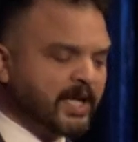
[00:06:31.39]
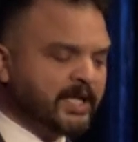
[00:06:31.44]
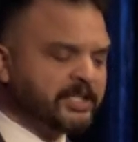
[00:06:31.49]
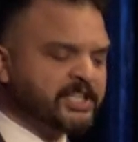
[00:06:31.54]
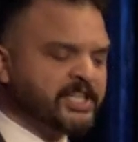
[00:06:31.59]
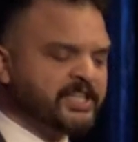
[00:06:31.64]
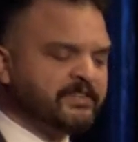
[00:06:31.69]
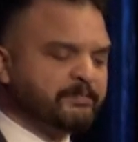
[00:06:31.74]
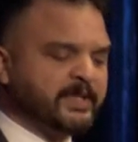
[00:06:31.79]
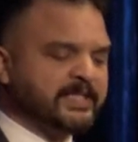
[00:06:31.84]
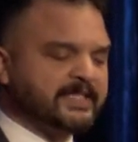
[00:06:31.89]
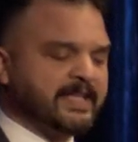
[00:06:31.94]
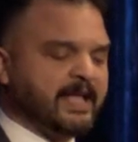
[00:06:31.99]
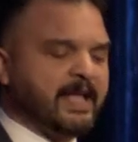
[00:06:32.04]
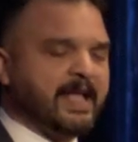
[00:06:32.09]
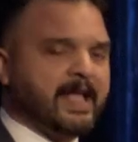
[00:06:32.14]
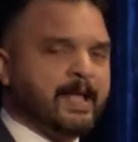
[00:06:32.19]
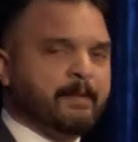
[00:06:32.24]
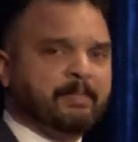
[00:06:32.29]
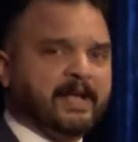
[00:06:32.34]
achievements
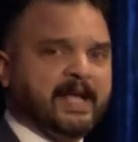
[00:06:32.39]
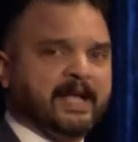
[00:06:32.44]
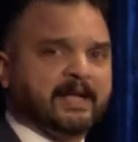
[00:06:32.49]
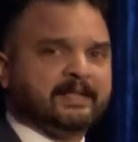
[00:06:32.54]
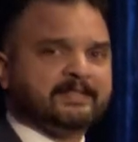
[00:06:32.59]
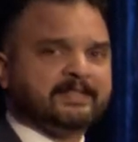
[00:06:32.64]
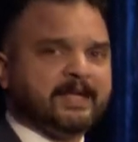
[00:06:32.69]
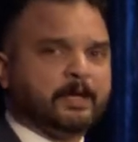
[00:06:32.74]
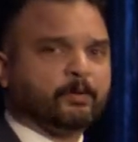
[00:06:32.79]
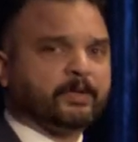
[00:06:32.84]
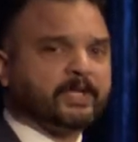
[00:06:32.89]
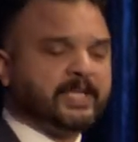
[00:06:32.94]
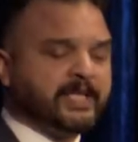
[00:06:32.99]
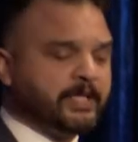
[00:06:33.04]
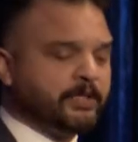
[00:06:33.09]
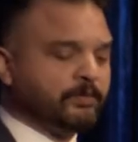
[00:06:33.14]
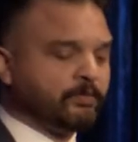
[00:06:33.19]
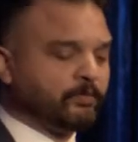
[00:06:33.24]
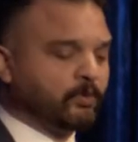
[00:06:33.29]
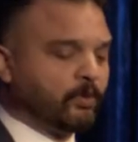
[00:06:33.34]
at MPAC is our
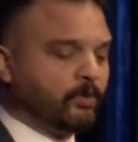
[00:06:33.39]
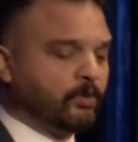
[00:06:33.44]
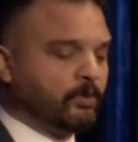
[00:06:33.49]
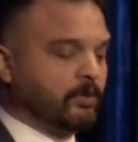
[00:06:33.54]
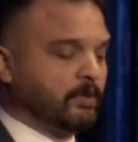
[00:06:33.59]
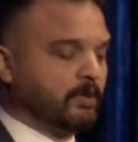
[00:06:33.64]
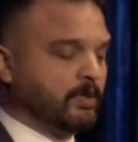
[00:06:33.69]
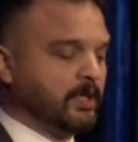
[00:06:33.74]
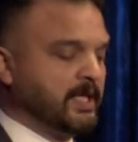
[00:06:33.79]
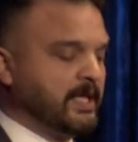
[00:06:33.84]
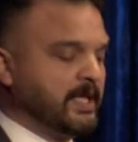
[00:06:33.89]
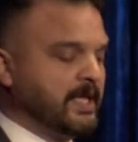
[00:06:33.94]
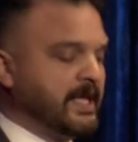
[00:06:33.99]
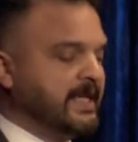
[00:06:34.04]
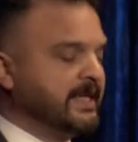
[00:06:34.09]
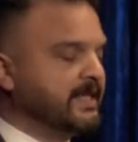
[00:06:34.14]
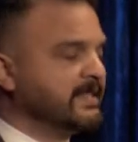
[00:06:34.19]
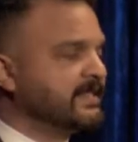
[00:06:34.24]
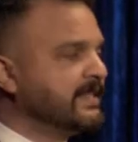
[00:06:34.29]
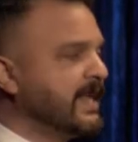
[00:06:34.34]
key role
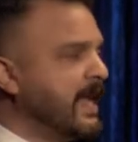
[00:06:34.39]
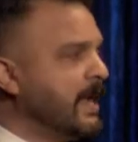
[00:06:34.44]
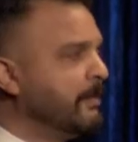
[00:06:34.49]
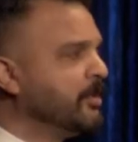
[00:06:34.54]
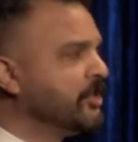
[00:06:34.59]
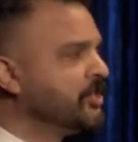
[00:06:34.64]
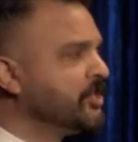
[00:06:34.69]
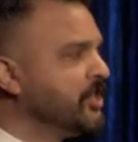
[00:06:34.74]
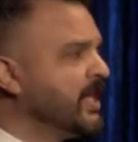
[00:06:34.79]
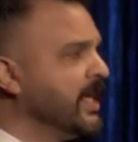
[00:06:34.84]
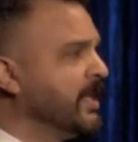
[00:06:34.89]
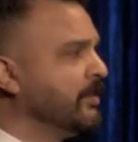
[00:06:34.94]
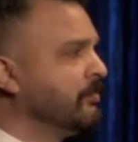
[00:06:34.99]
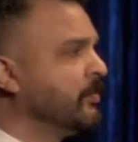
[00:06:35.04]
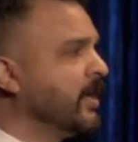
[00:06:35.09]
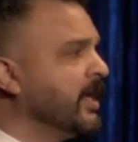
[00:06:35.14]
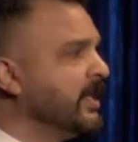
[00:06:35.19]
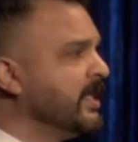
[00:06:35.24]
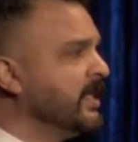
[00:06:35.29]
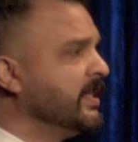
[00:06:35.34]
in establishing and
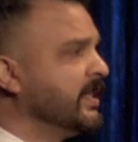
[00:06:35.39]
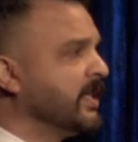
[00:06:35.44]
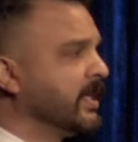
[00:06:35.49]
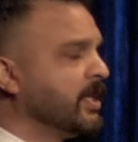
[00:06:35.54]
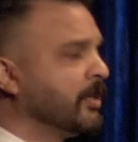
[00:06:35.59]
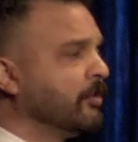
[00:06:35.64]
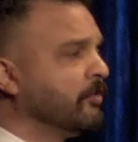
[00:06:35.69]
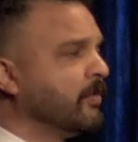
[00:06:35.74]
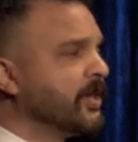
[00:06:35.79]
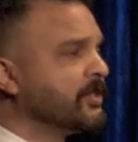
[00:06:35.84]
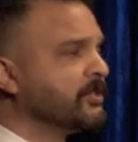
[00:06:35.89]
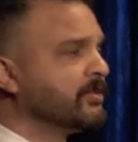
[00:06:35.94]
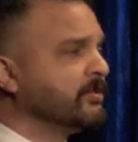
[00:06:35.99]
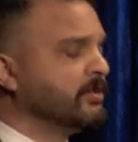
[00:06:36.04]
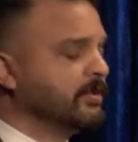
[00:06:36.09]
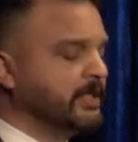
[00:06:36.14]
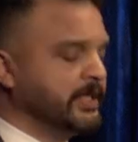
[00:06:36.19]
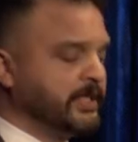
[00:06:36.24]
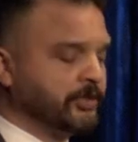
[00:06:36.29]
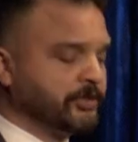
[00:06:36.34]
running the
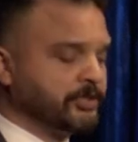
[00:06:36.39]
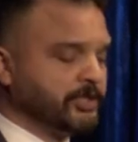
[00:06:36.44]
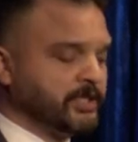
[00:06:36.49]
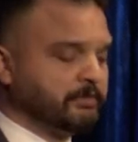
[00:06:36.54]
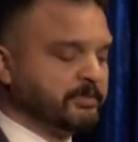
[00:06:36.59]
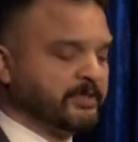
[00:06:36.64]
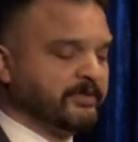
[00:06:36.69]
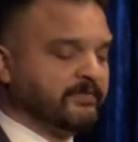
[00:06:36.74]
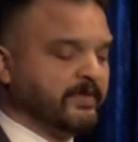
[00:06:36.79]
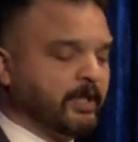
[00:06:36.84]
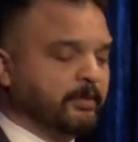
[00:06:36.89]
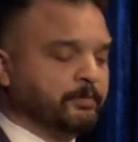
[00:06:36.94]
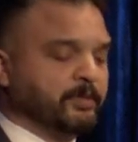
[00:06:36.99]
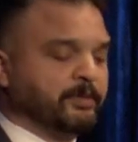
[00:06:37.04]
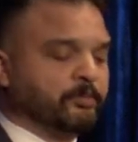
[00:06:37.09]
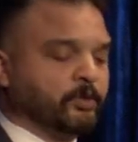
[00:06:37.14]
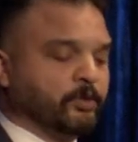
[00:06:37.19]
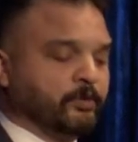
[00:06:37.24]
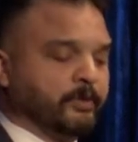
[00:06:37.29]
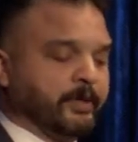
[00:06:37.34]
Congressional Leadership
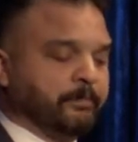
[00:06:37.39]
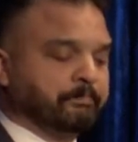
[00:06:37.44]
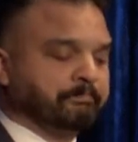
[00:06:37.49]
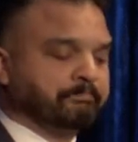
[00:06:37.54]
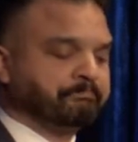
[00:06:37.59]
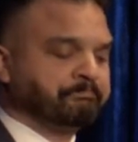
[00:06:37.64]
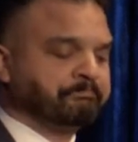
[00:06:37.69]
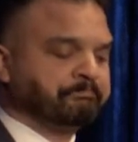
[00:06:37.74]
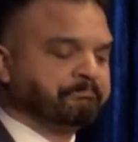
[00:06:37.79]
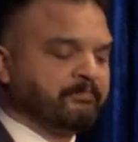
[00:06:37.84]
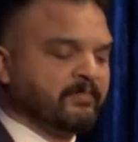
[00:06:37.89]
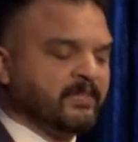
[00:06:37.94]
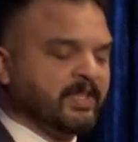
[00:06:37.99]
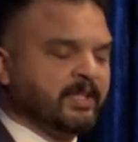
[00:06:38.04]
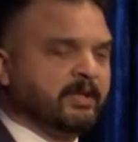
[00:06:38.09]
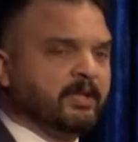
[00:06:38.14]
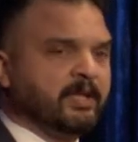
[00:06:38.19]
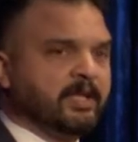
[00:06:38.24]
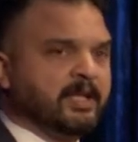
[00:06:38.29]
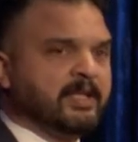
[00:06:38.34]
Development Program.
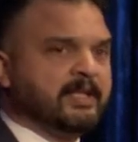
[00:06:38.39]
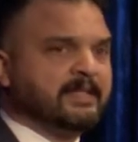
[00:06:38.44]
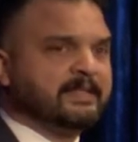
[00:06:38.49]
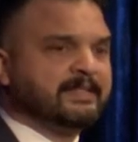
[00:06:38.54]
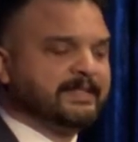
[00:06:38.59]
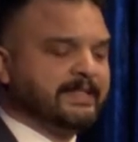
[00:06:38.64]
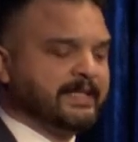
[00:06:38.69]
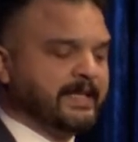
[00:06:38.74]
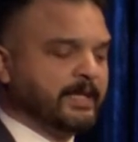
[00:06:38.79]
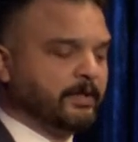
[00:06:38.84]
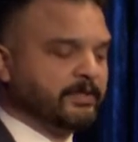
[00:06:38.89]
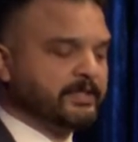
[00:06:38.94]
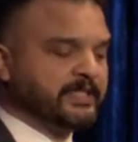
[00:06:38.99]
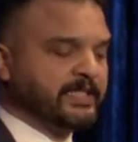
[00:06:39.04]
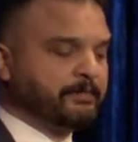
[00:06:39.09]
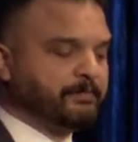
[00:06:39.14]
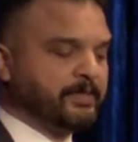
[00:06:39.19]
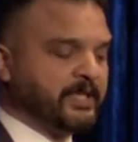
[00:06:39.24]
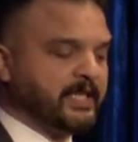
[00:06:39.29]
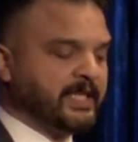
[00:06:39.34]

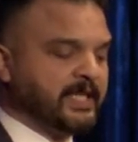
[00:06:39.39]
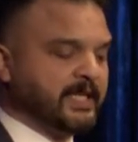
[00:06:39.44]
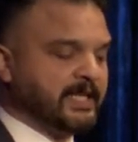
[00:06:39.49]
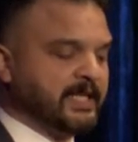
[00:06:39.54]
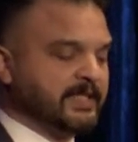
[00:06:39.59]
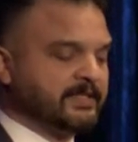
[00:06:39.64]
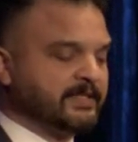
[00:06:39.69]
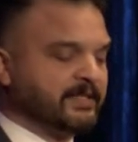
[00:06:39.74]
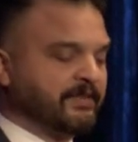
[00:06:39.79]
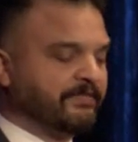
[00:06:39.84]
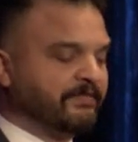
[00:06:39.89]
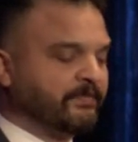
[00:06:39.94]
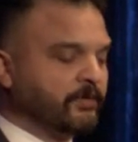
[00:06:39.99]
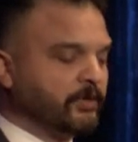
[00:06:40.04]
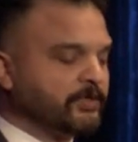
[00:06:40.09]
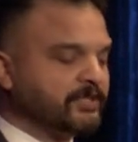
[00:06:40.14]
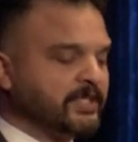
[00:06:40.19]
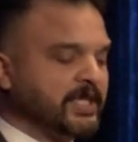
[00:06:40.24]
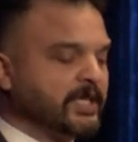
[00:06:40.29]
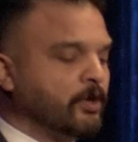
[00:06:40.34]
CLDP is the
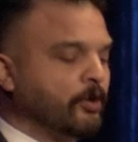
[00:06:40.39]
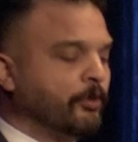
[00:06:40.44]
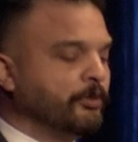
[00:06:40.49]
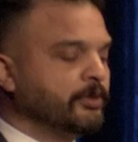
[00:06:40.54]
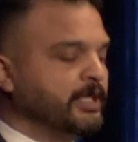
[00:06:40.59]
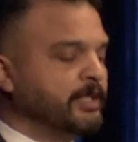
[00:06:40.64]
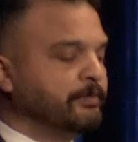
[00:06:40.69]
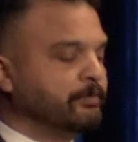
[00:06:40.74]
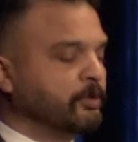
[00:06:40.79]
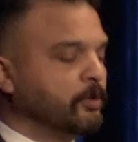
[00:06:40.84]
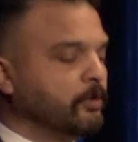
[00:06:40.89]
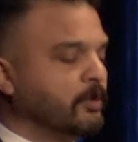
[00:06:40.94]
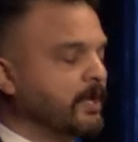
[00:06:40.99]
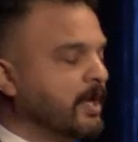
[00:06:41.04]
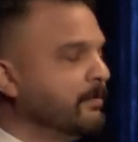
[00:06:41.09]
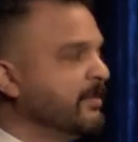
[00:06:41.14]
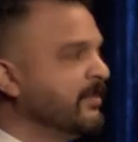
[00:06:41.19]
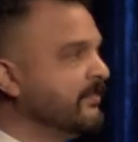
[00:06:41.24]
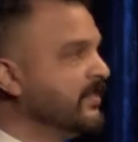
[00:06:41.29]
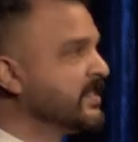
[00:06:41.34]
first and only
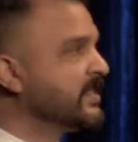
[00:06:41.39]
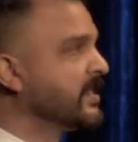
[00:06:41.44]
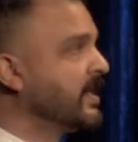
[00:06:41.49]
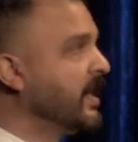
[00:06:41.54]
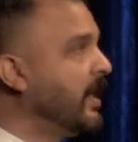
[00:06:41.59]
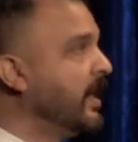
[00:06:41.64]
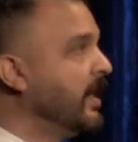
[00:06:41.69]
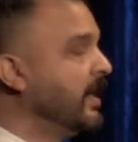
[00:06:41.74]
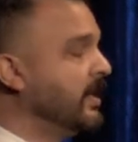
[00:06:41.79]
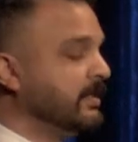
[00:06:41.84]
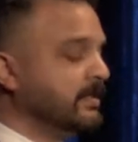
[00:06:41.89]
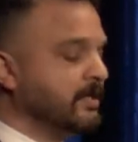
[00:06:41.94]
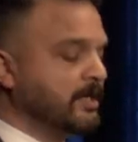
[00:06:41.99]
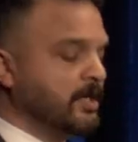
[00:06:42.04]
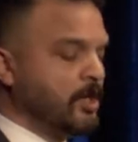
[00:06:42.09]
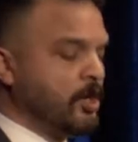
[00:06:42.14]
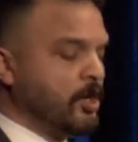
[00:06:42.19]
program of its kind